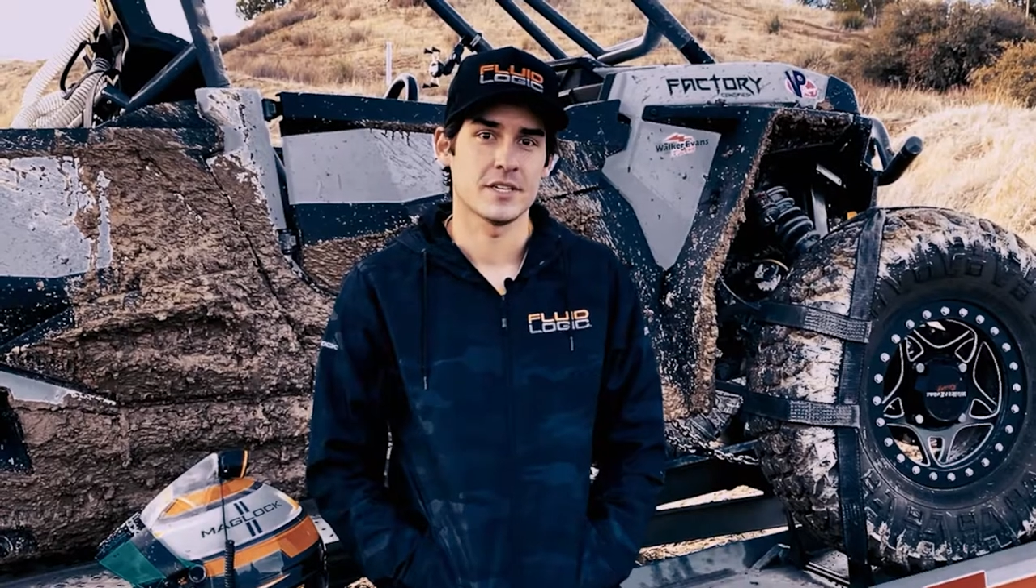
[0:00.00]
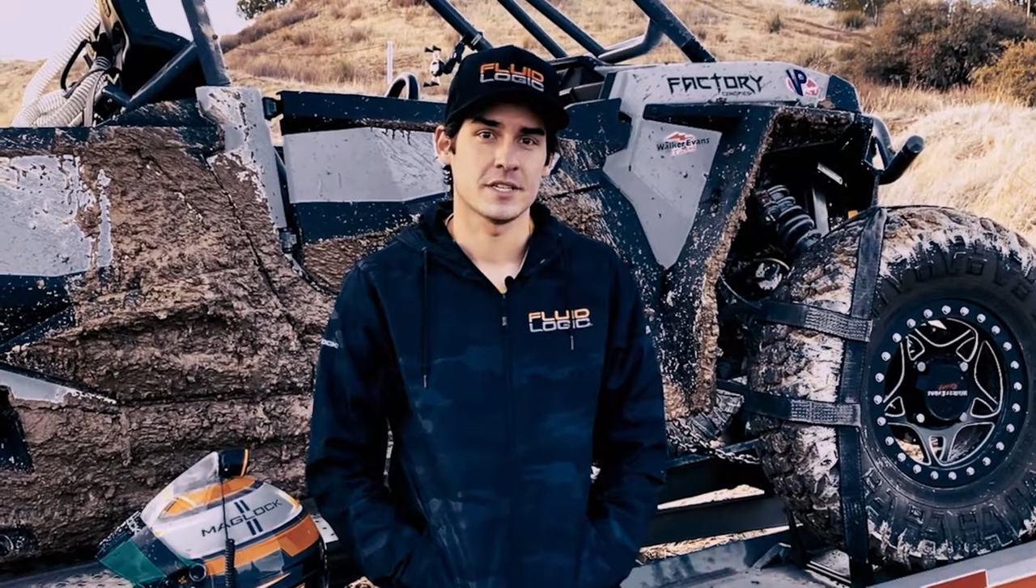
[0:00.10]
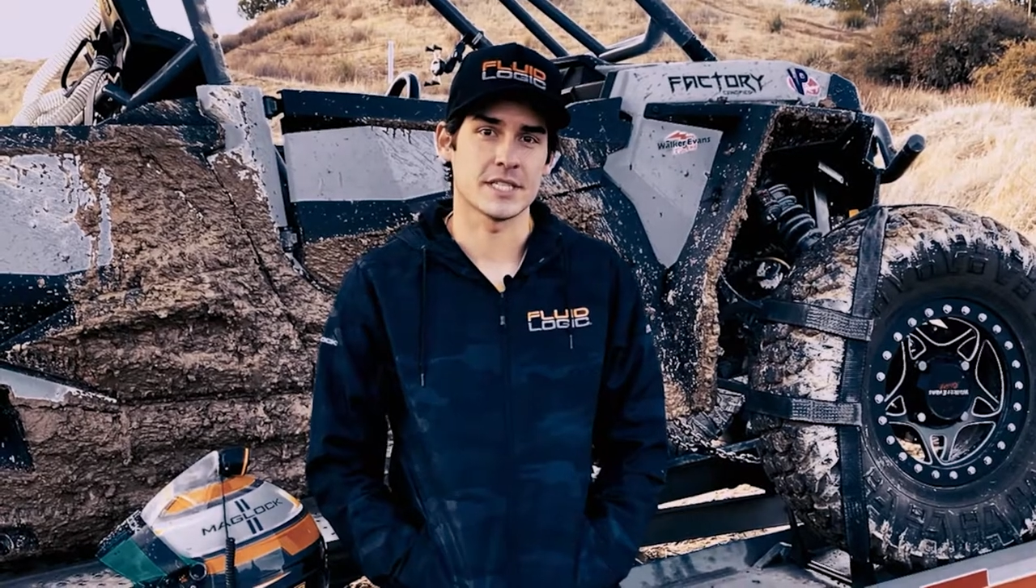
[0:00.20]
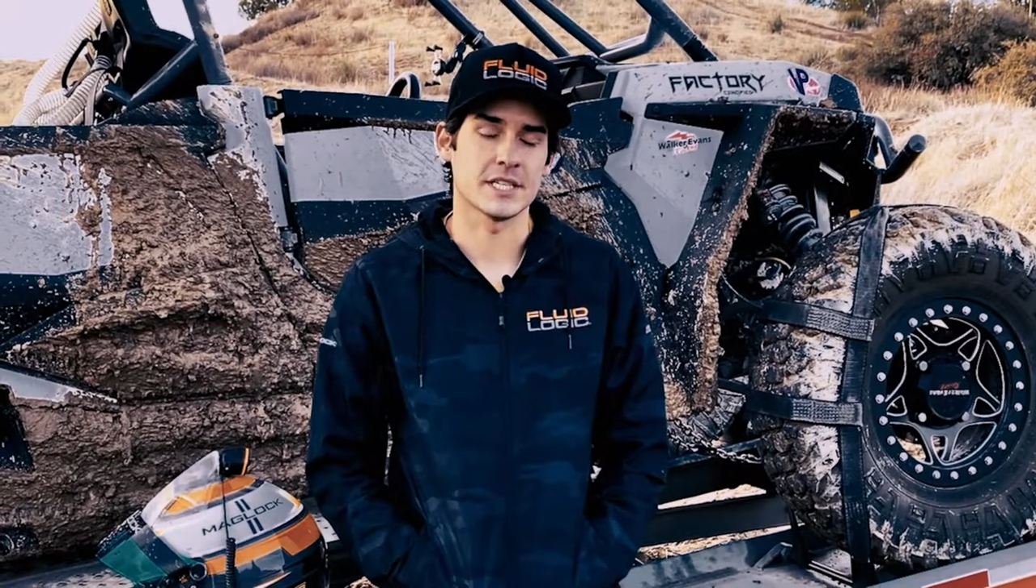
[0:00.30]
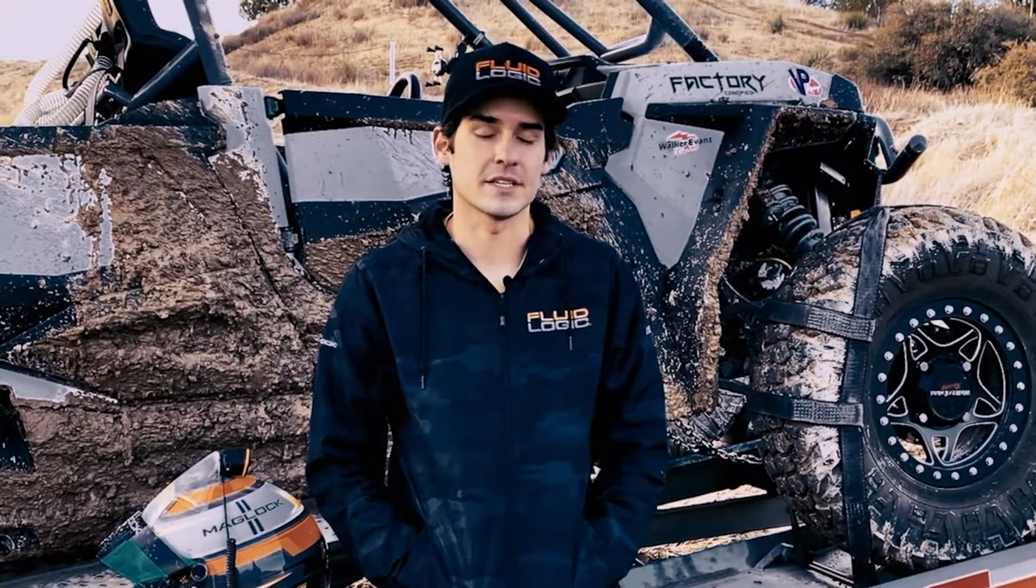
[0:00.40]

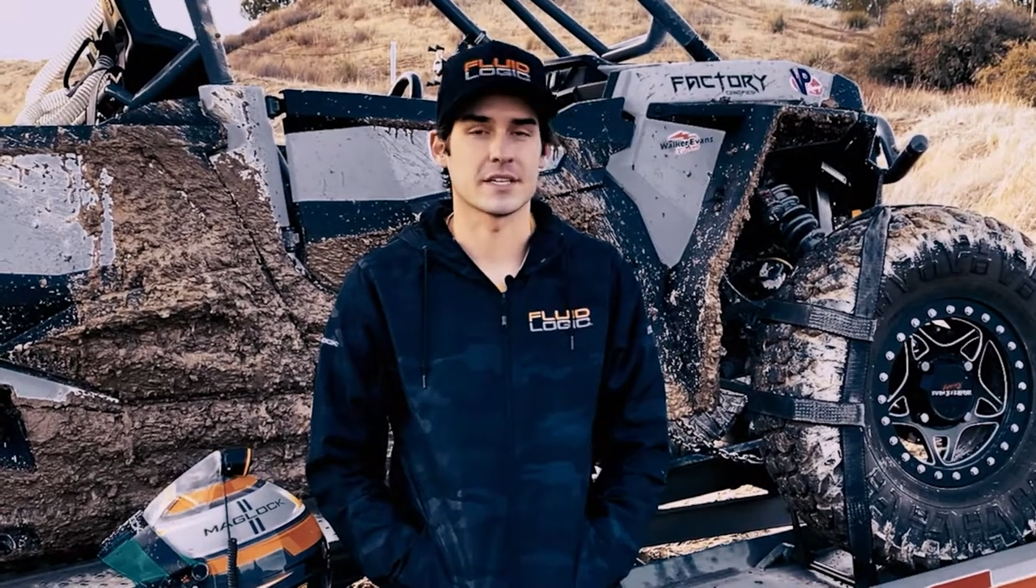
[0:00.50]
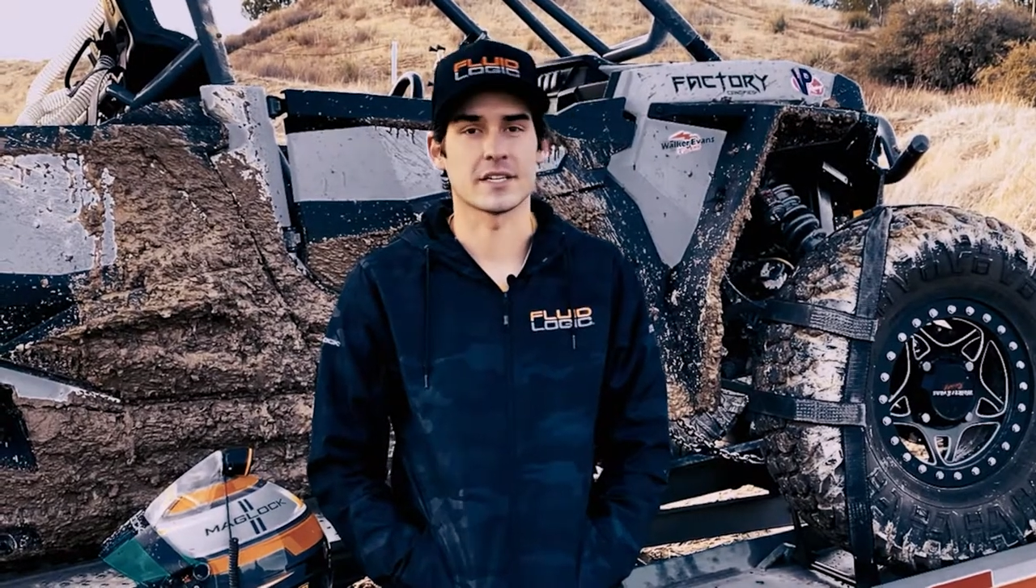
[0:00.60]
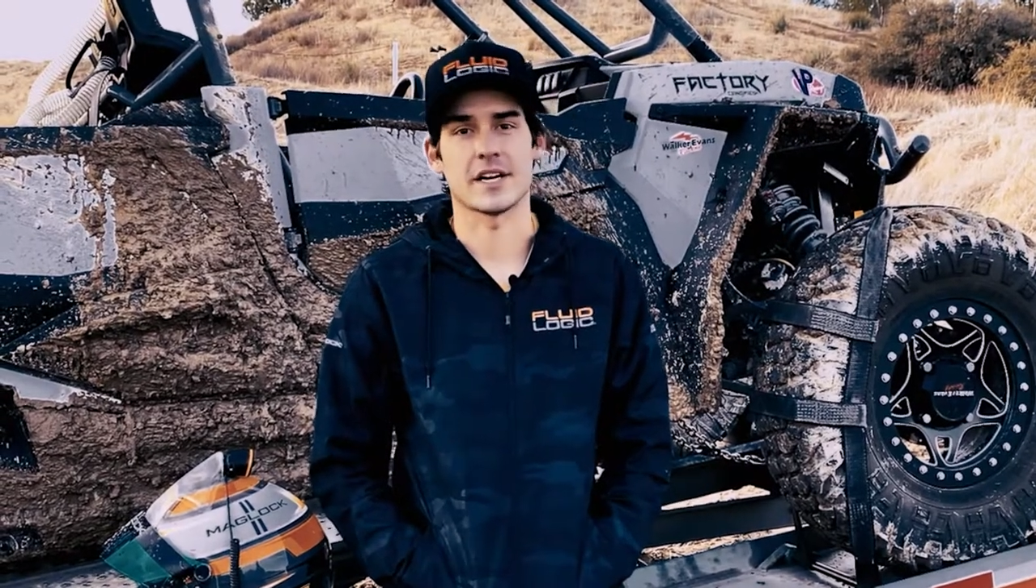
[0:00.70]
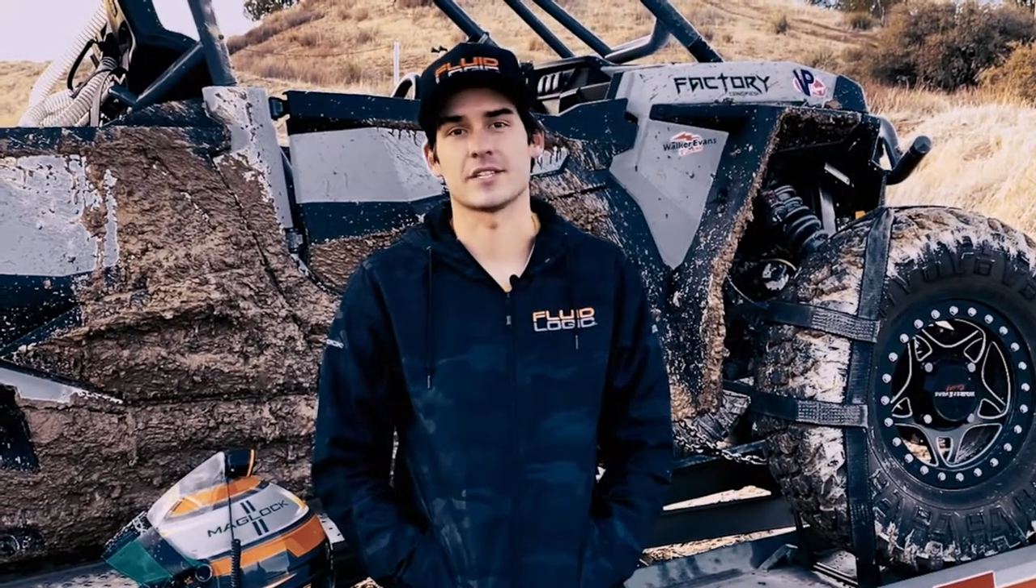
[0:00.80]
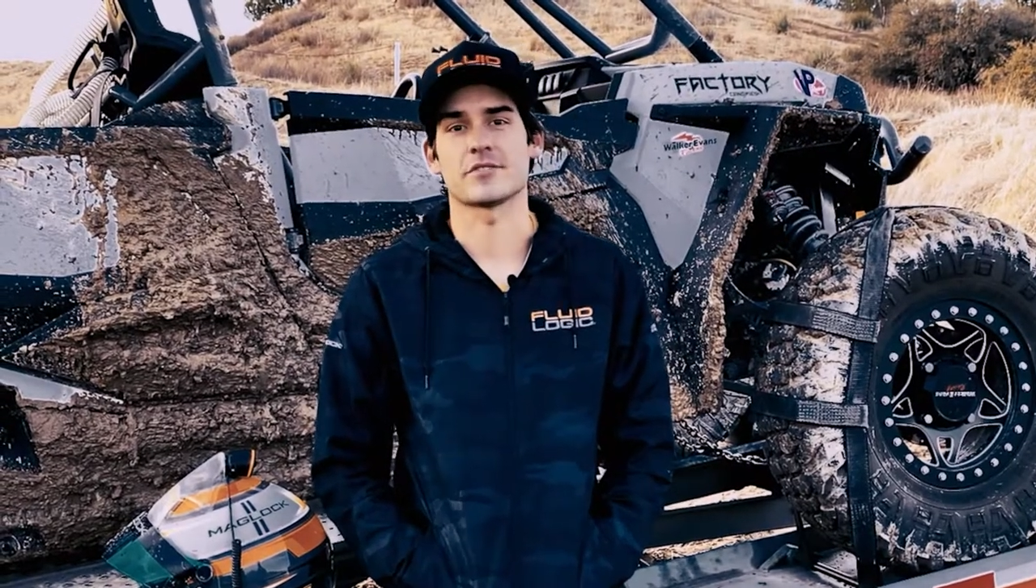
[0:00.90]
dealing
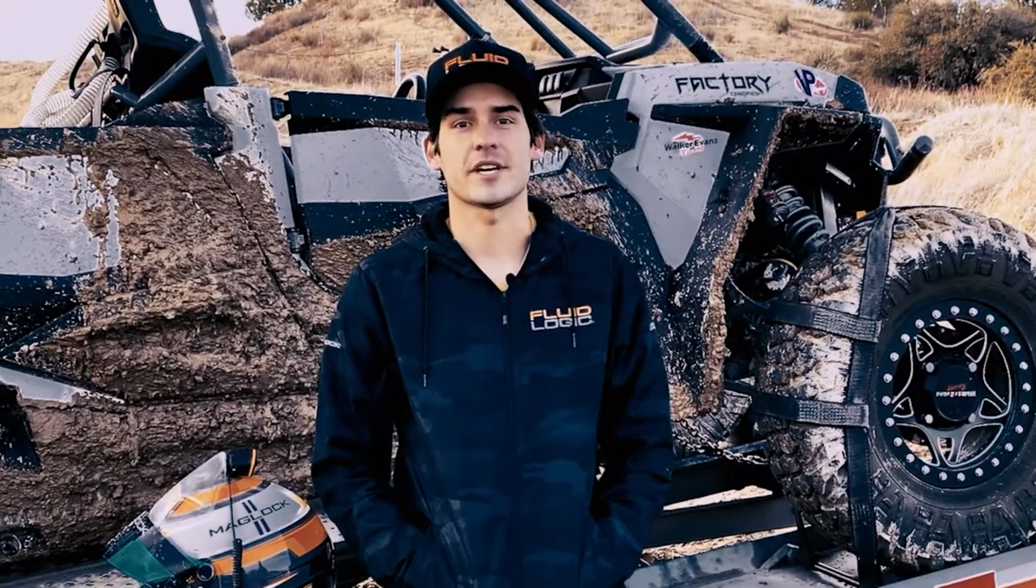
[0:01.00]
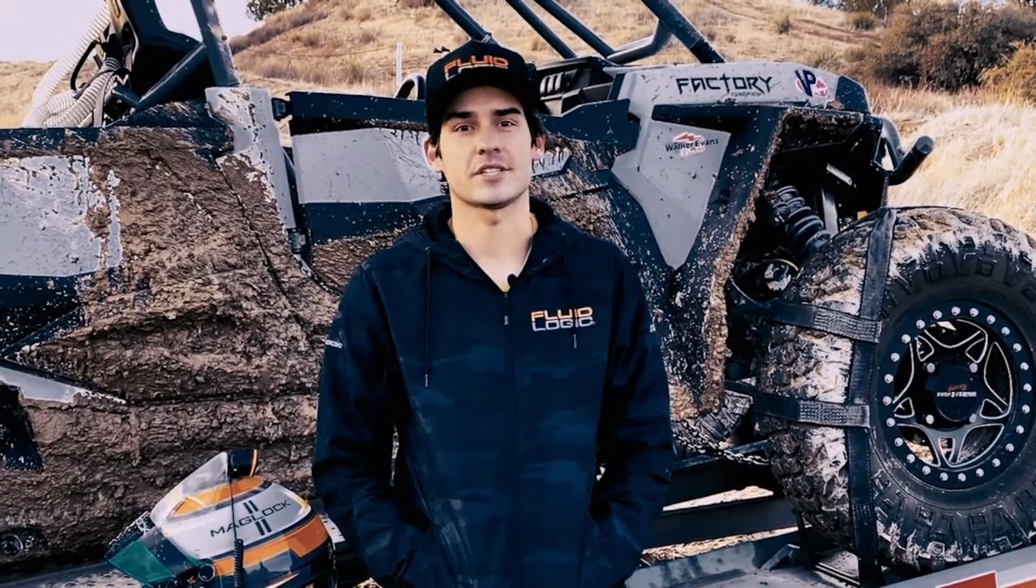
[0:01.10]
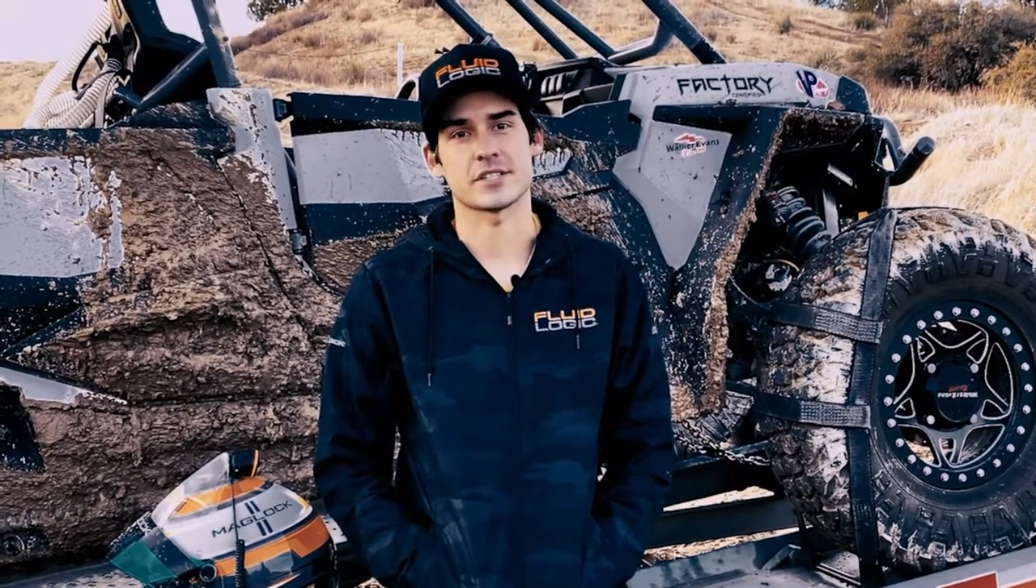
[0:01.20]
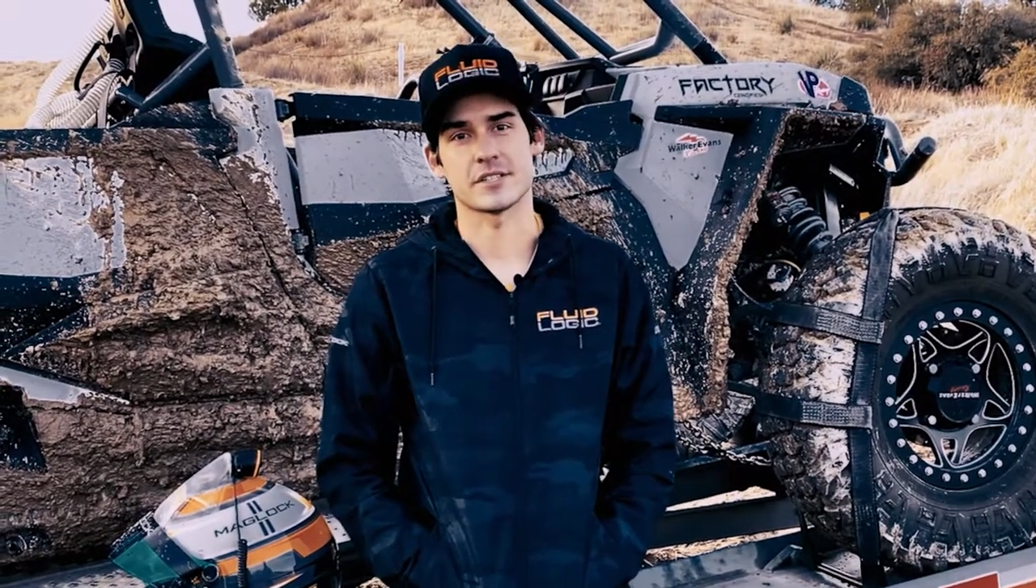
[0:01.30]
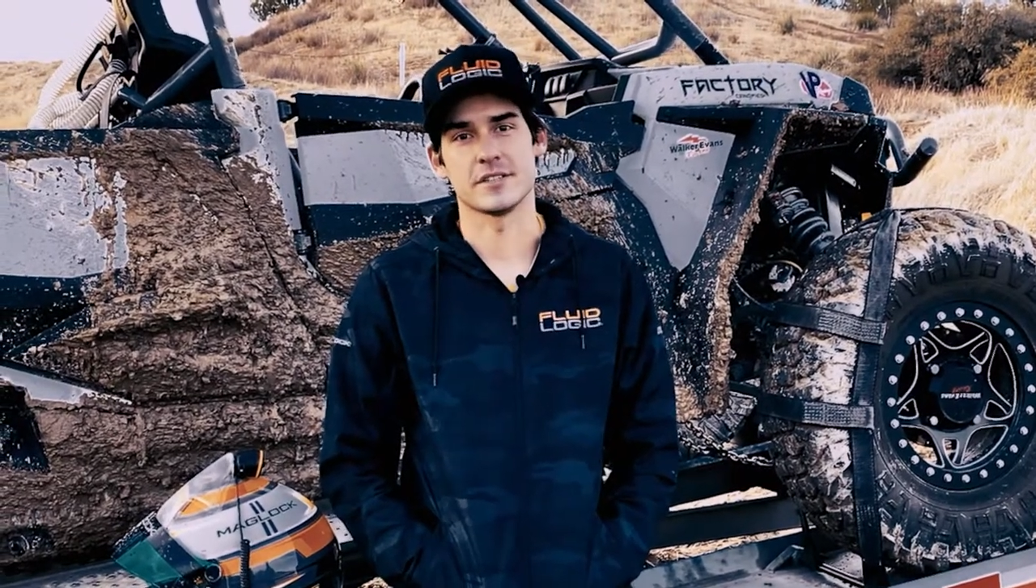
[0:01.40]
in
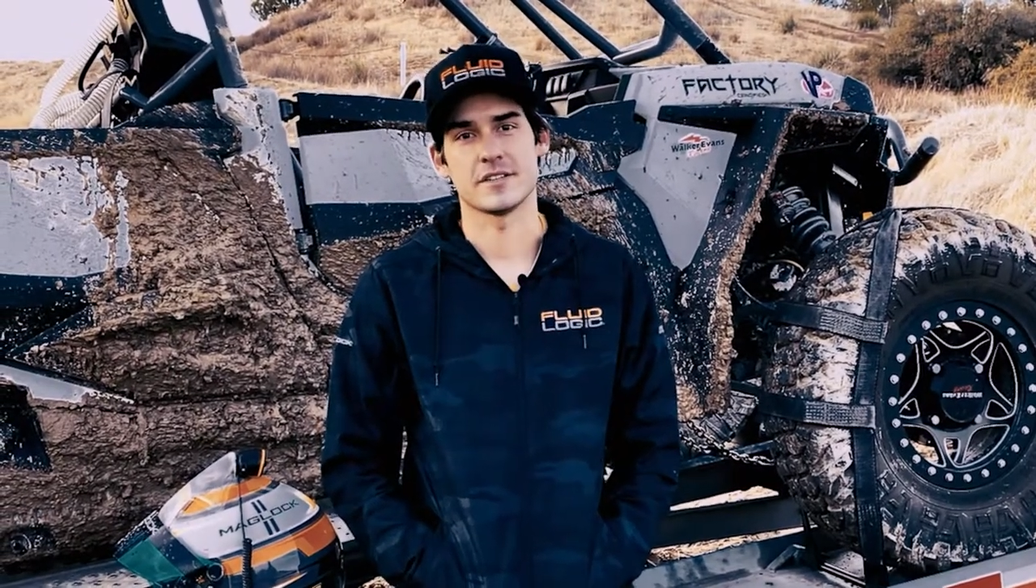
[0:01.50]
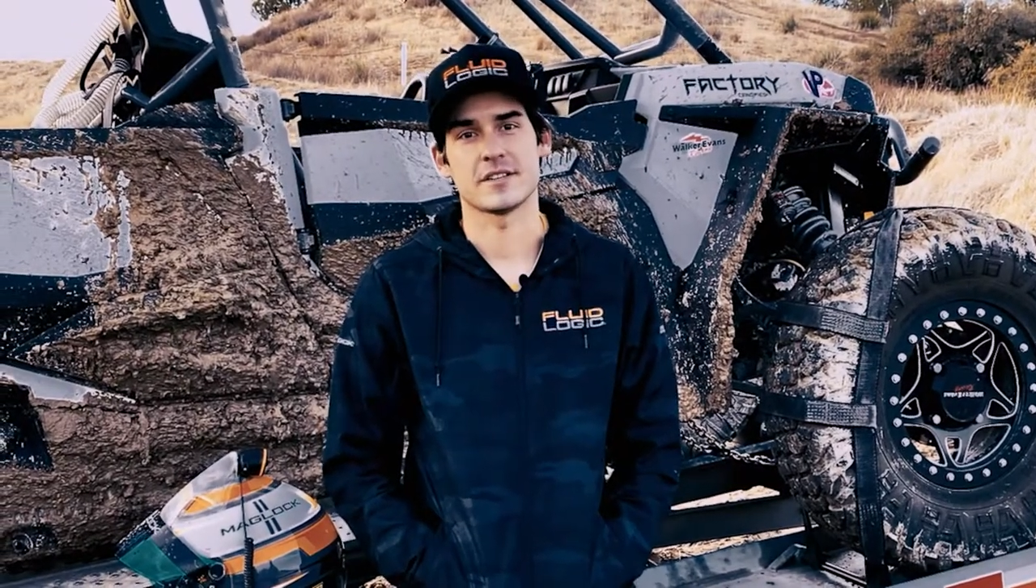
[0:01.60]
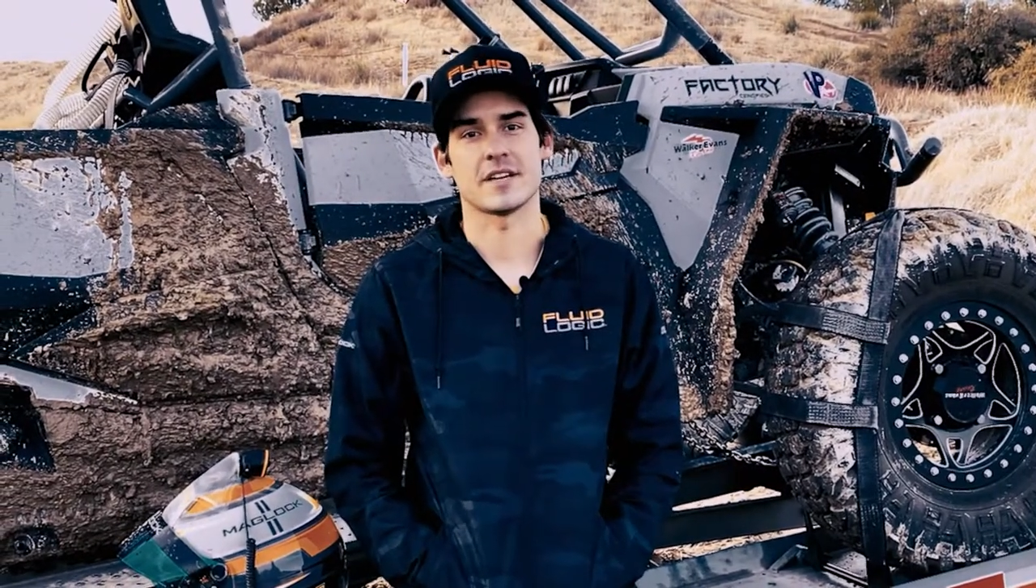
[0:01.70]
hydration,